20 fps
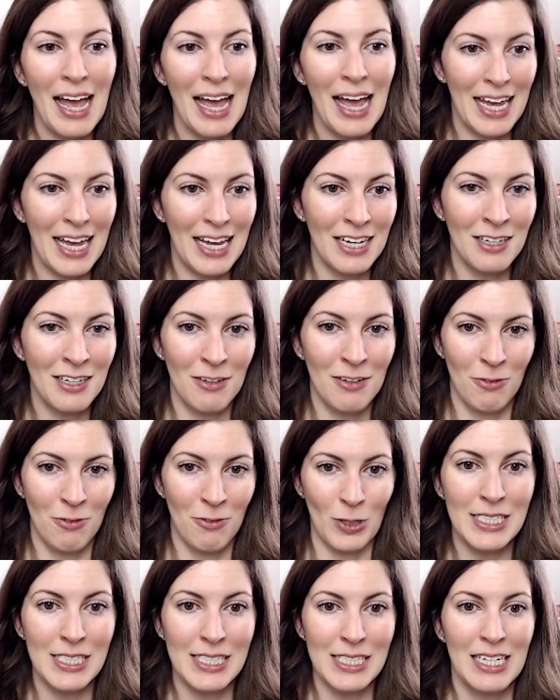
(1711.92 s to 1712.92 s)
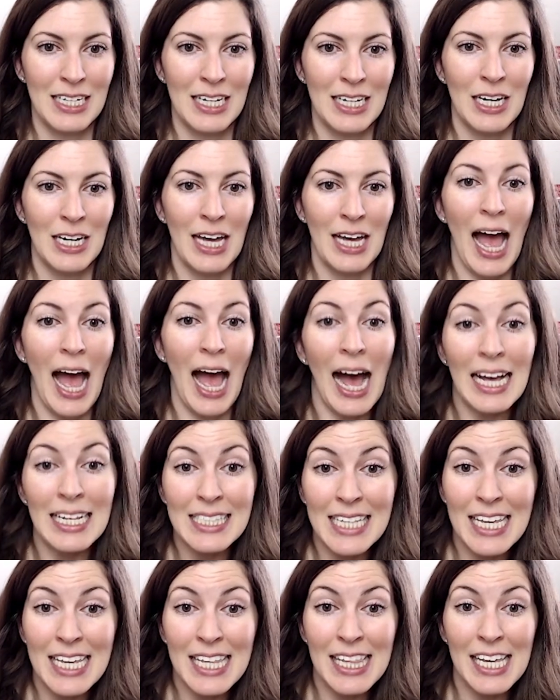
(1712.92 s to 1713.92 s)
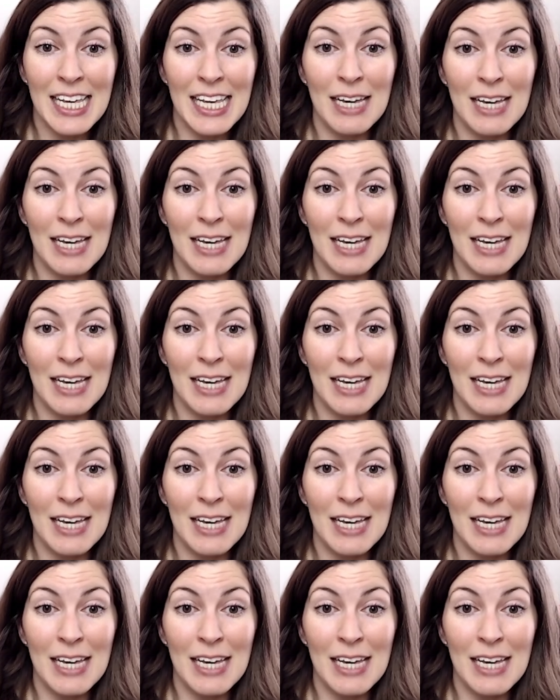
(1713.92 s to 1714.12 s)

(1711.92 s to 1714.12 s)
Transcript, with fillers: And of course, asking the